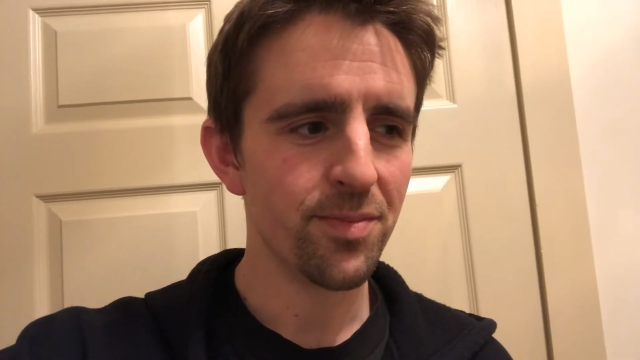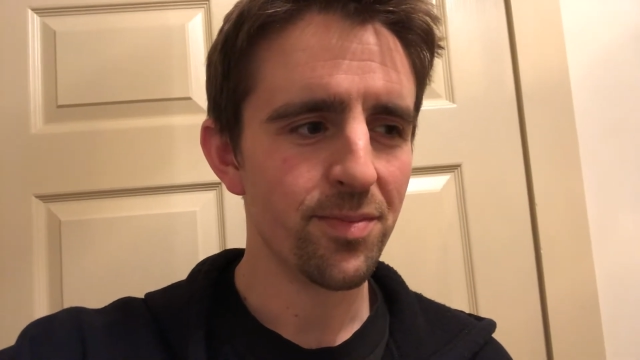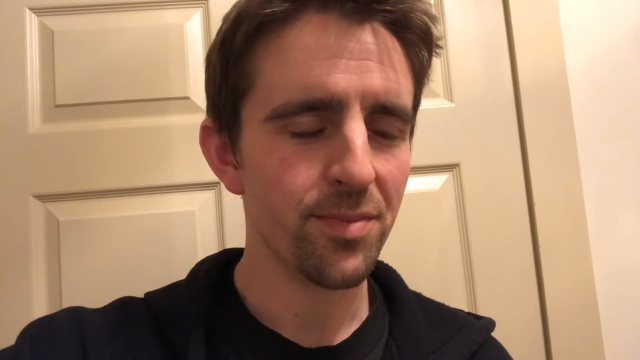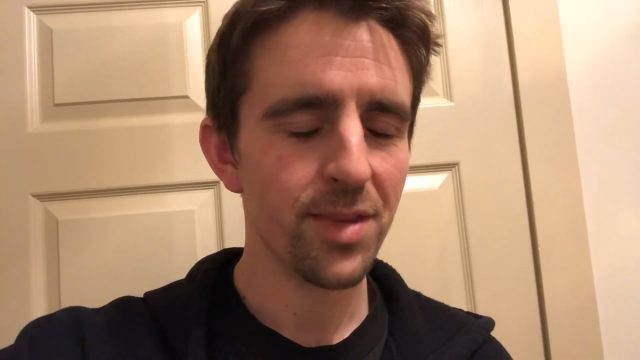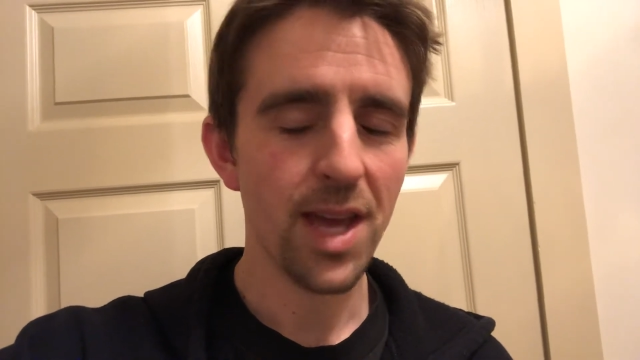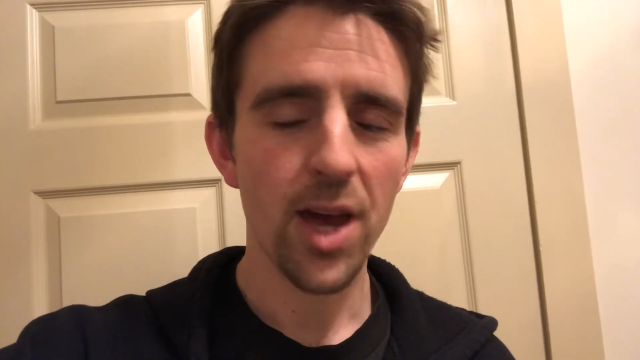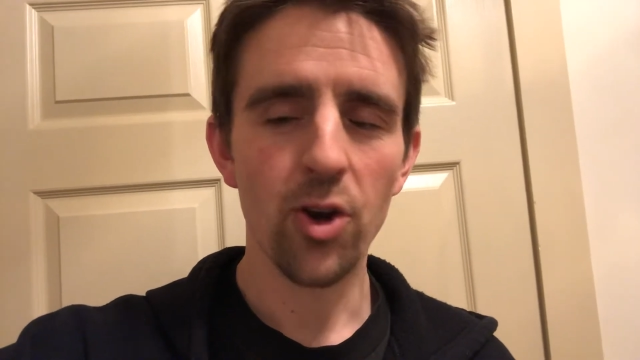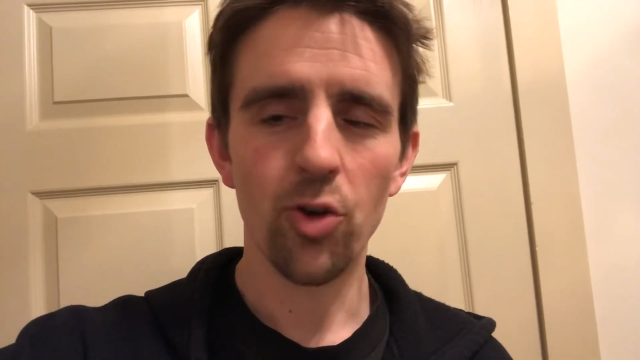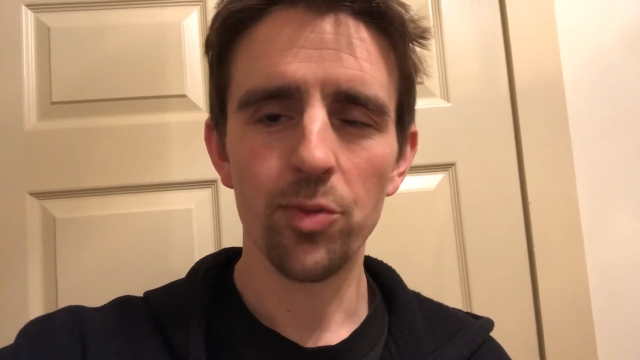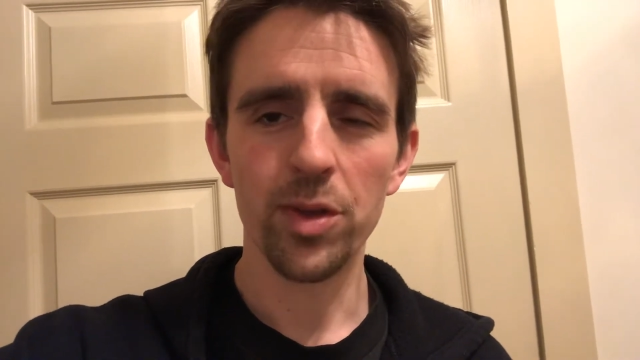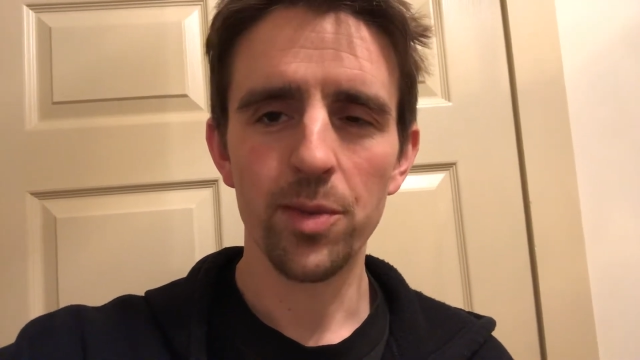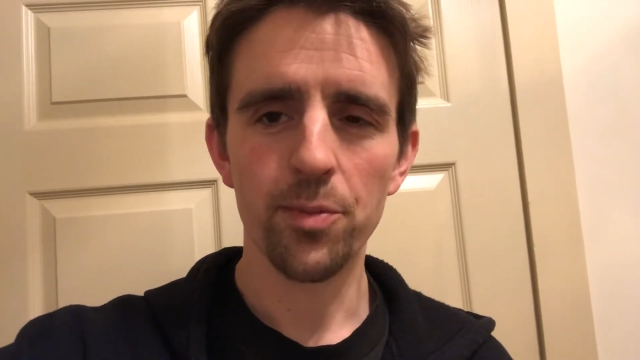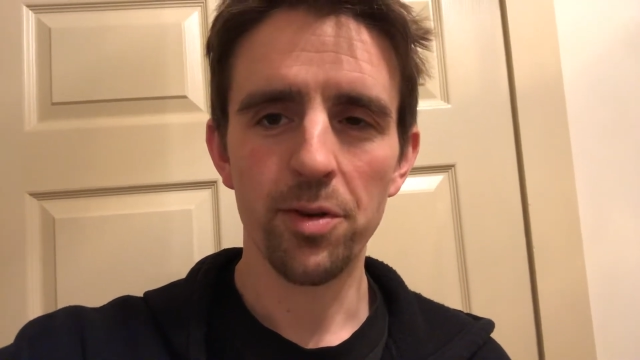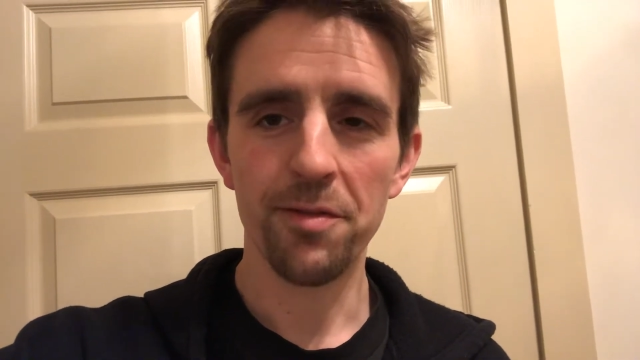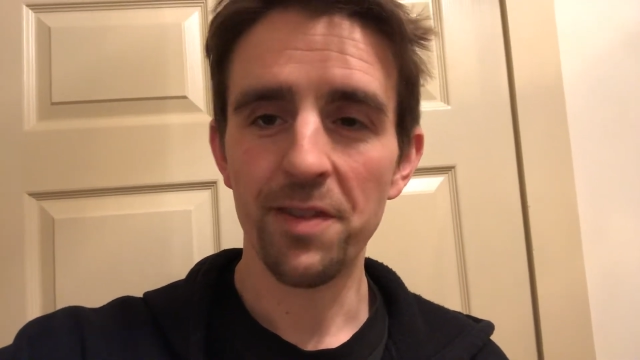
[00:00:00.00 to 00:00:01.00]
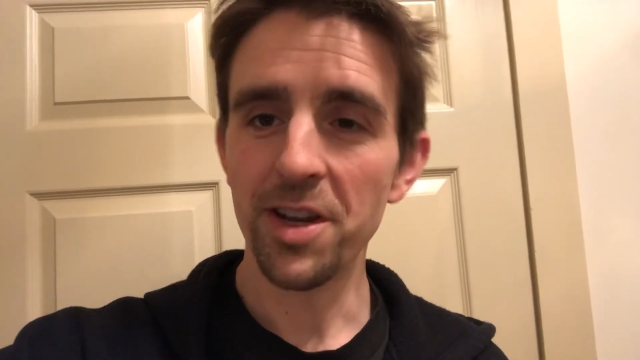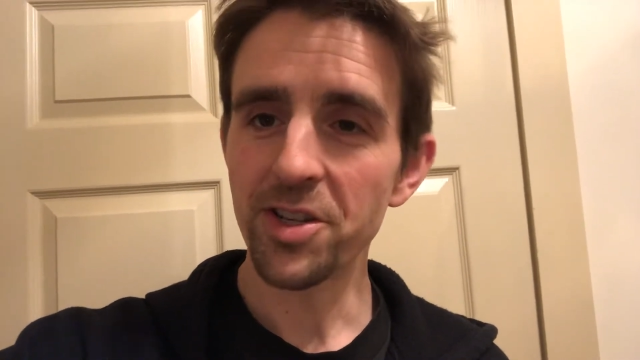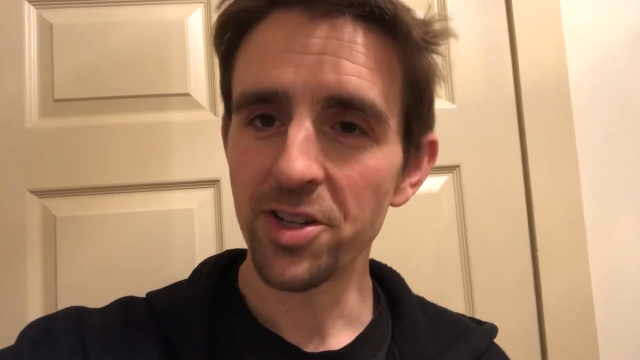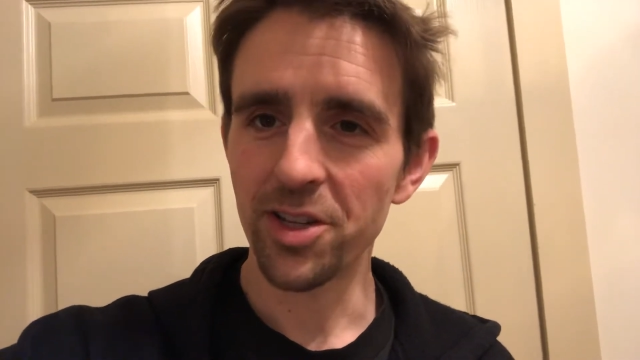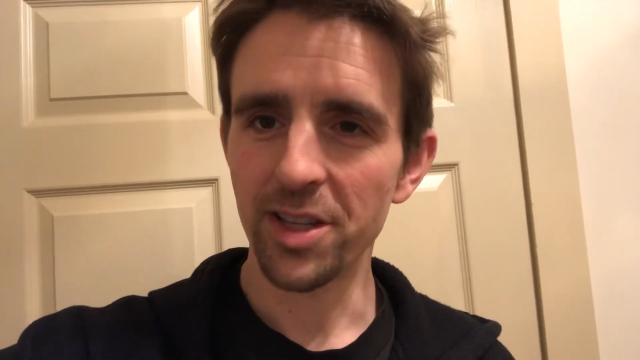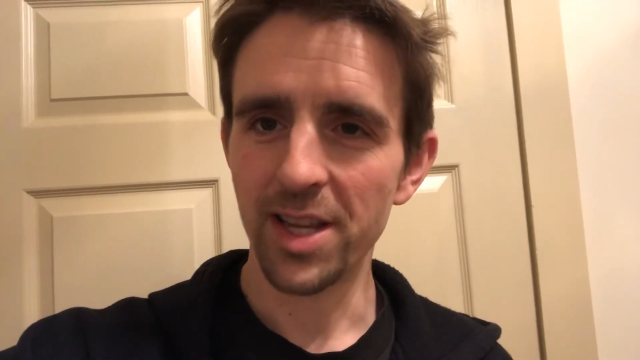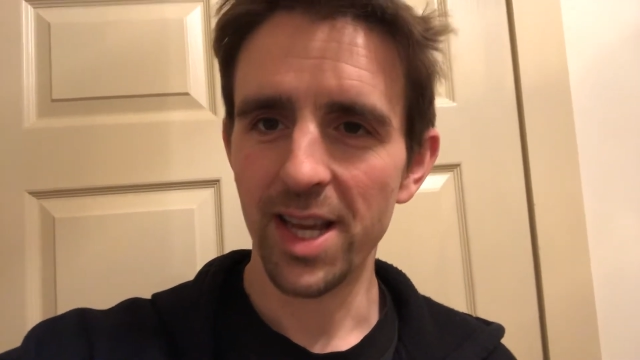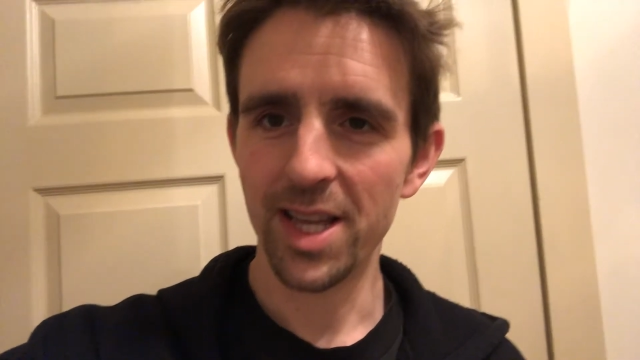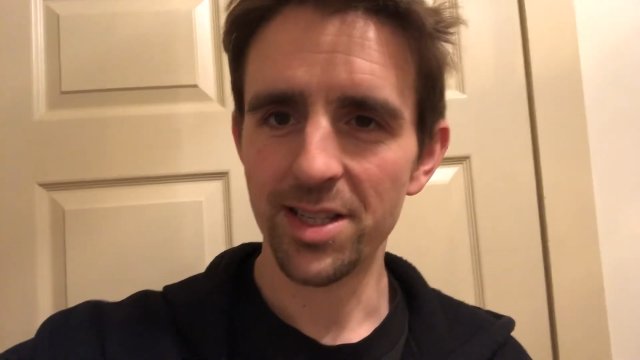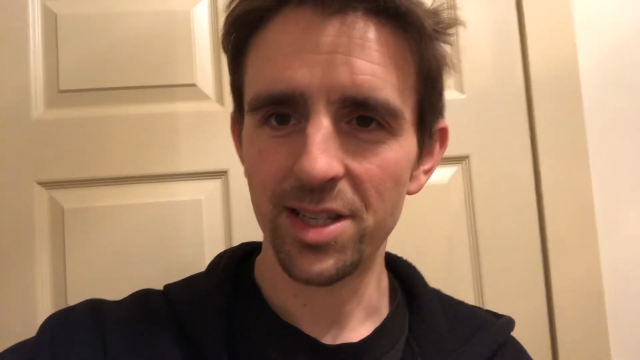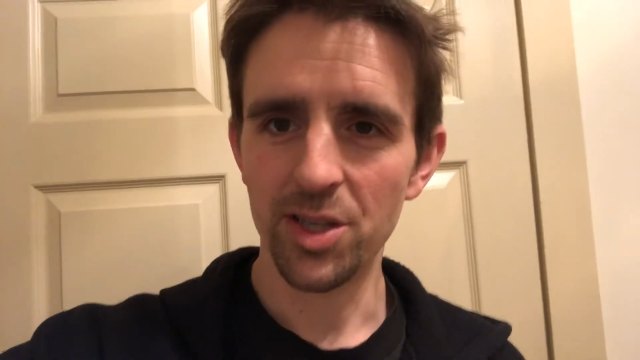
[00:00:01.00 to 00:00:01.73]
not only professionally as a